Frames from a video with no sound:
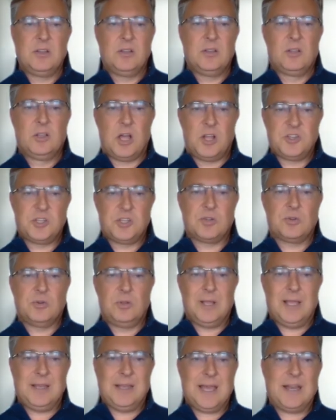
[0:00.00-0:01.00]

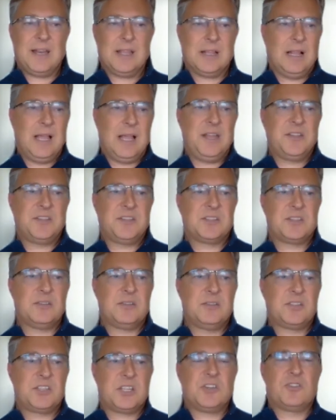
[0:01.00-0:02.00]
logical, and at a
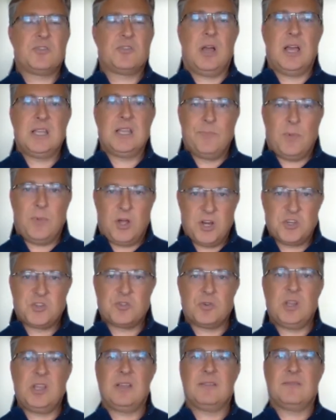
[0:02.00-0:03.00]
glance centralized
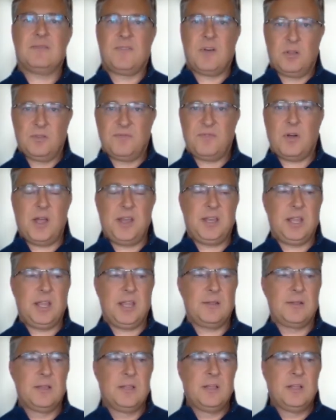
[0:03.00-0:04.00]
monitoring, fault
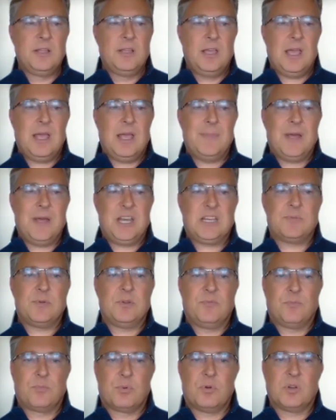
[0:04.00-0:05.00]
finding, and
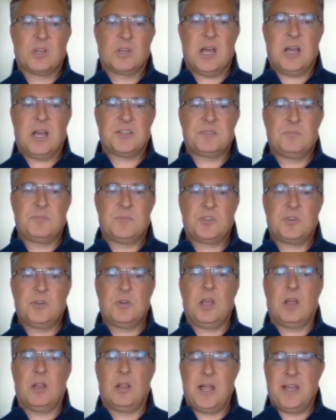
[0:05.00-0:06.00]
management of broadcast
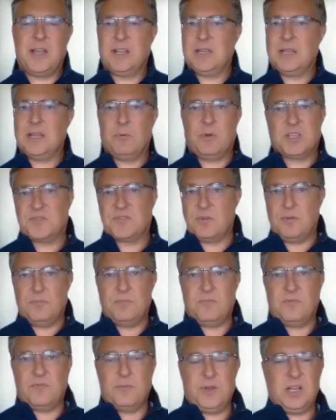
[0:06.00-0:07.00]
studio lighting networks
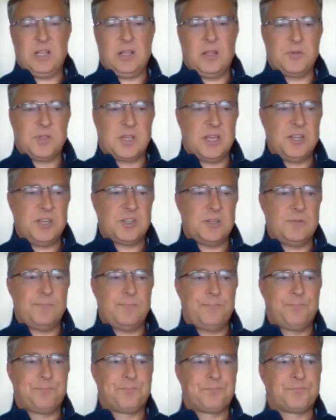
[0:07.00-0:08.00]
from, from any
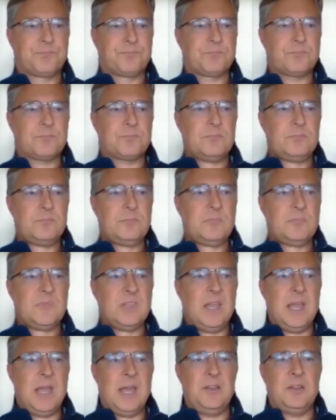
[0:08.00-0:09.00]
location.
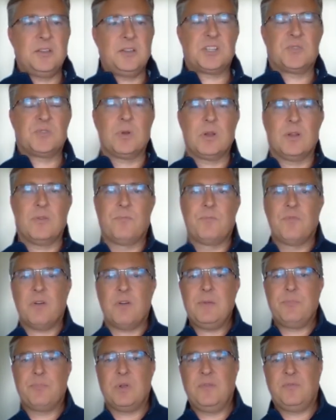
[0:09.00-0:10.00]
And just want to
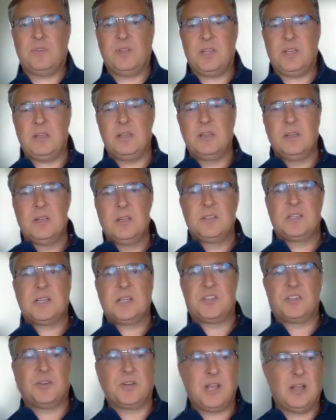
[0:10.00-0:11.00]
very briefly
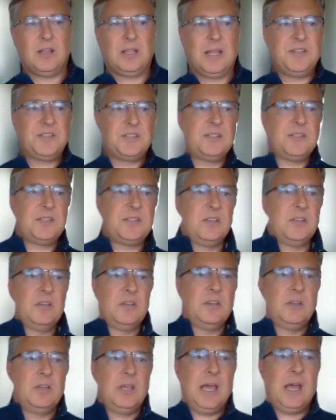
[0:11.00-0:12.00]
touch on our lenses.
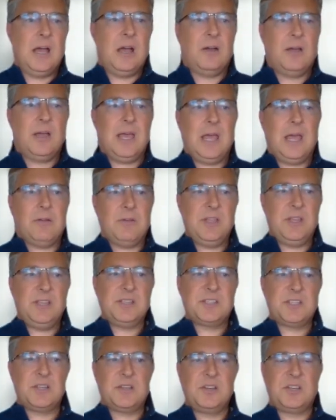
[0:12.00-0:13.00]
Our
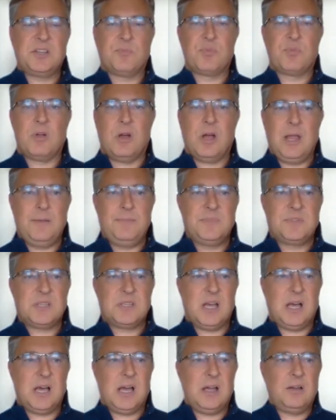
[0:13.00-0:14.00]
ARRI Signature Primes
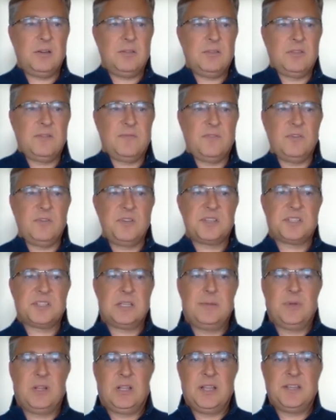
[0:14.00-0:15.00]
are the first
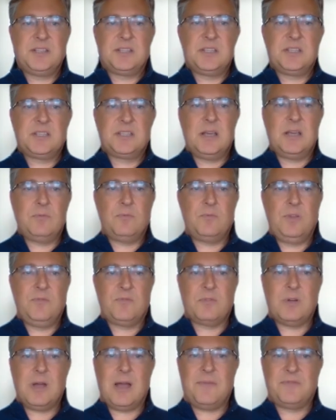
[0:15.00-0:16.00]
cinema lenses that
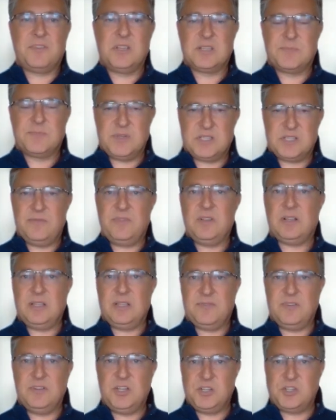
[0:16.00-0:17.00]
we've crafted
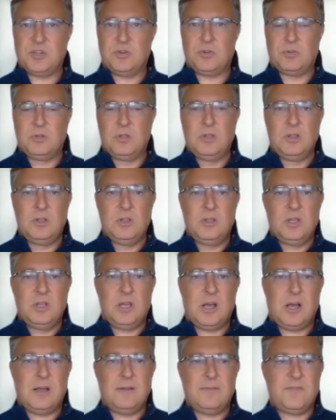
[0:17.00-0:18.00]
specifically for digital.
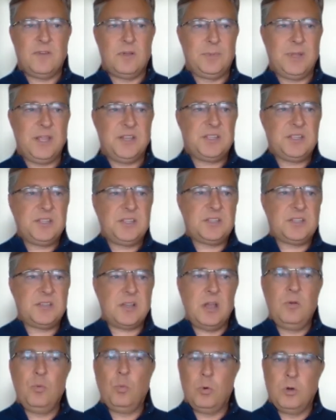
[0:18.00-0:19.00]
Uh, film lenses
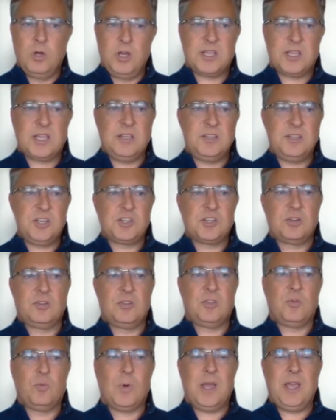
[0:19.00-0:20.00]
don't work in
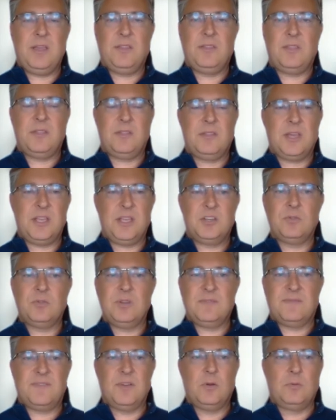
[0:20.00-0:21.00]
digital the way that they do
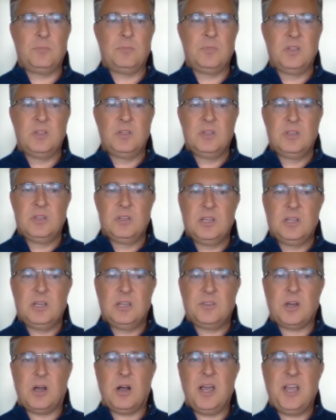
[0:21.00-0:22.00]
in film.
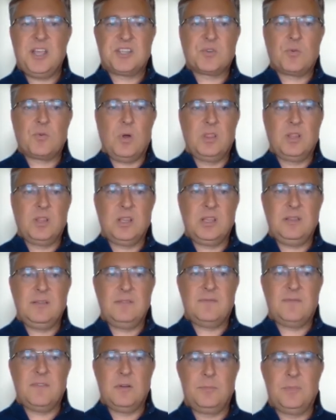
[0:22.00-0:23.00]
Uh, the highest
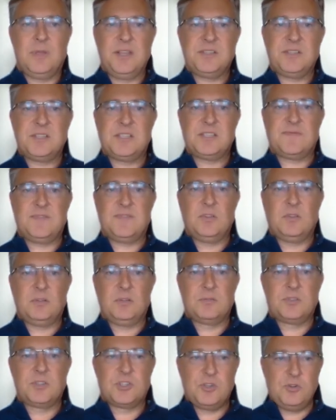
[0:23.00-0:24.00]
quality film lenses
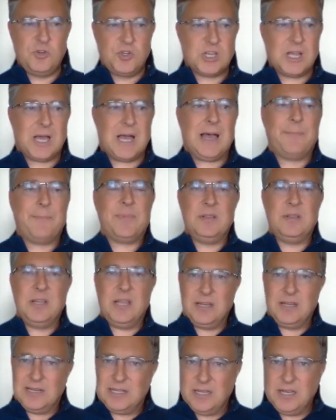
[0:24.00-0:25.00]
feel too sharp
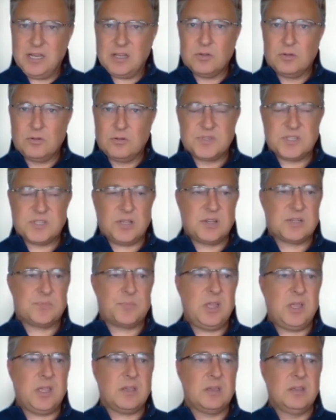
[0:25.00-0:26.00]
and, and clinical, so to
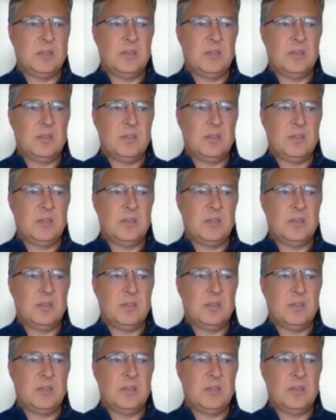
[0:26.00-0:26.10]
speak.